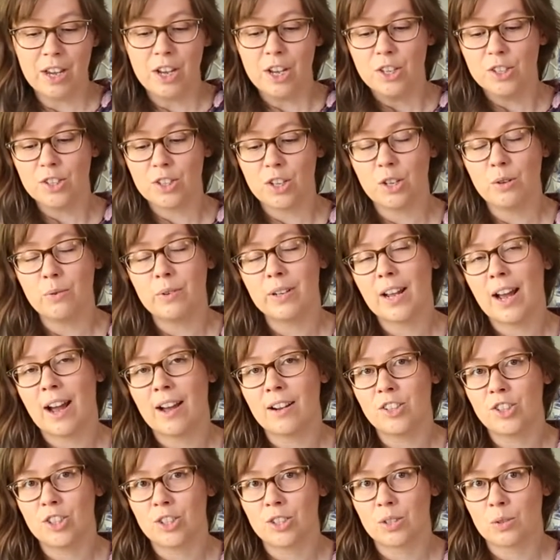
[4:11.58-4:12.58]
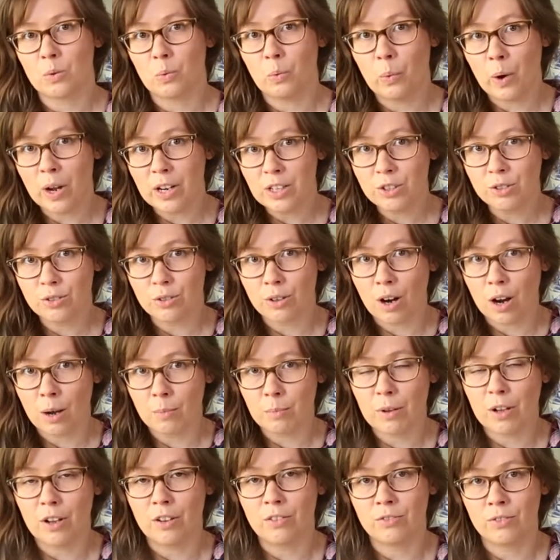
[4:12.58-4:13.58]
So you would add just 1
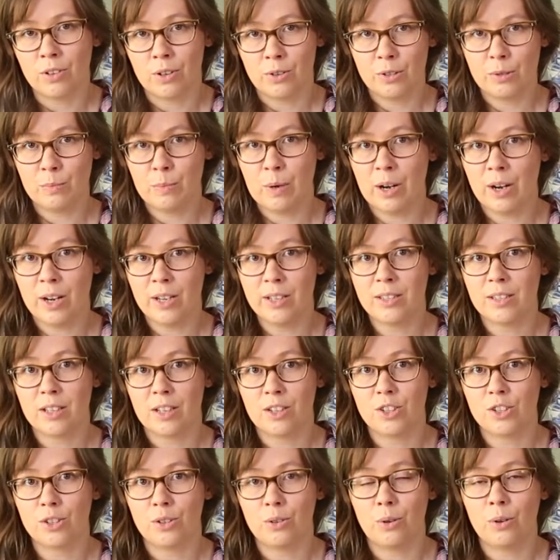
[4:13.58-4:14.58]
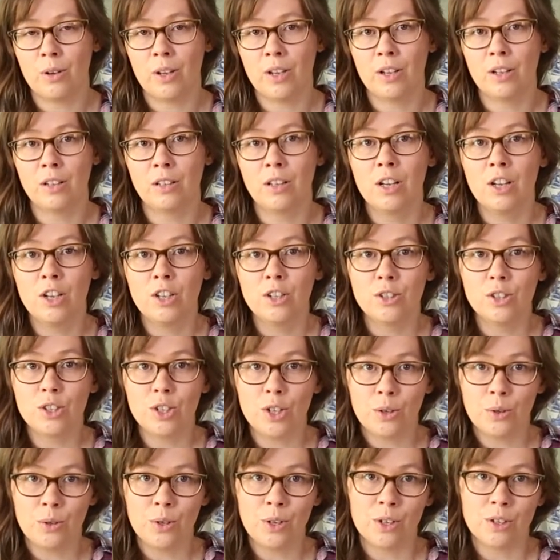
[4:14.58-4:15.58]
drop of rosemary essential oil
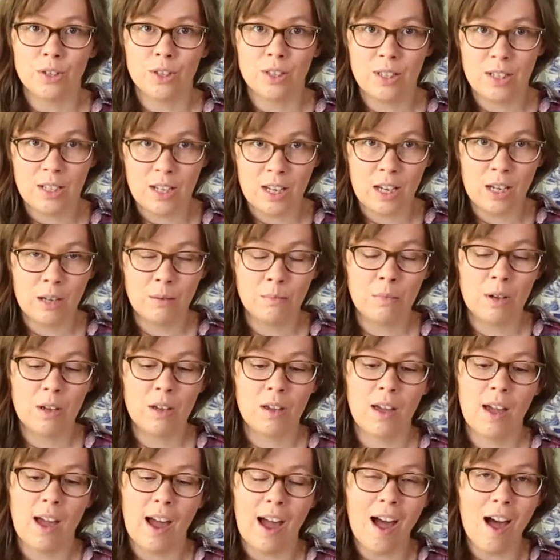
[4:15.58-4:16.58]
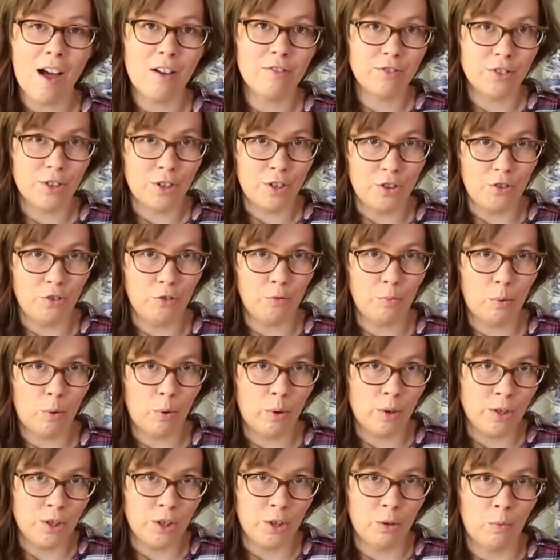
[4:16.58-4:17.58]
to your steam after you've
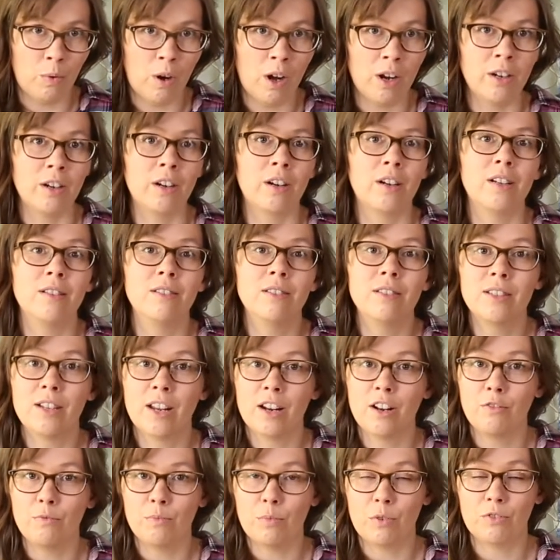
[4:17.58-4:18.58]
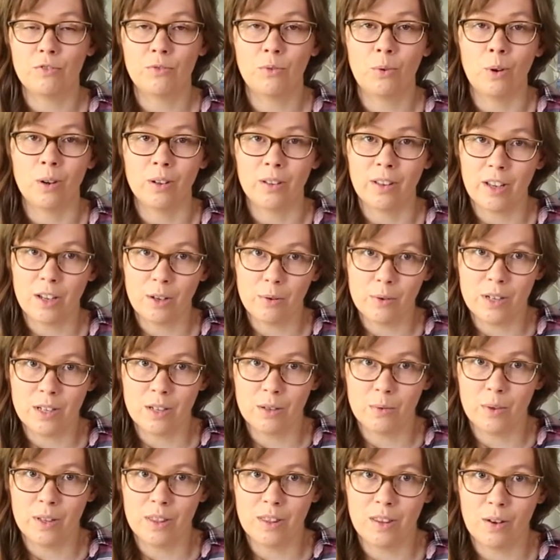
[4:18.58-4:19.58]
poured your water instead of before, like we
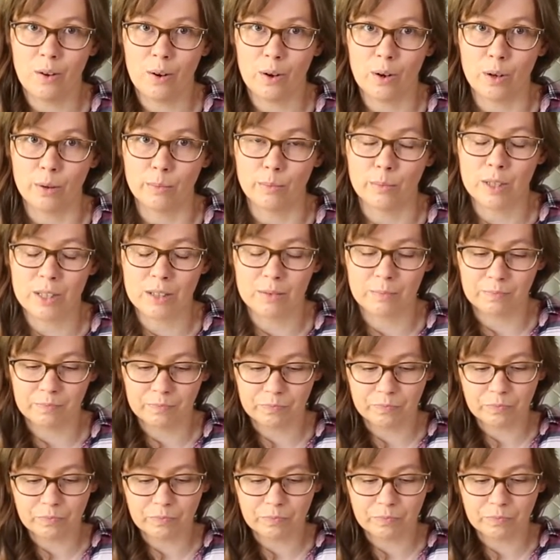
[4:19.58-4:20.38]
did with the herbs.